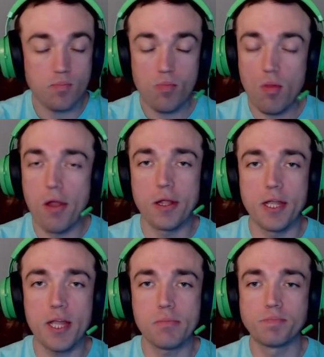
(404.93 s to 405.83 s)

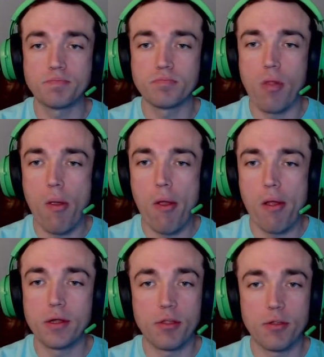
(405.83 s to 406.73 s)
Again,
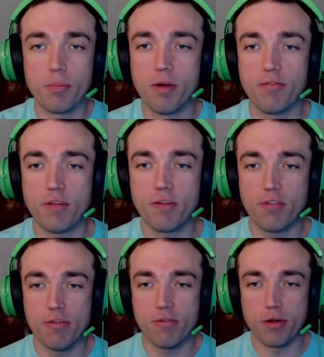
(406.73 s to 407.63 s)
another perfect flavor.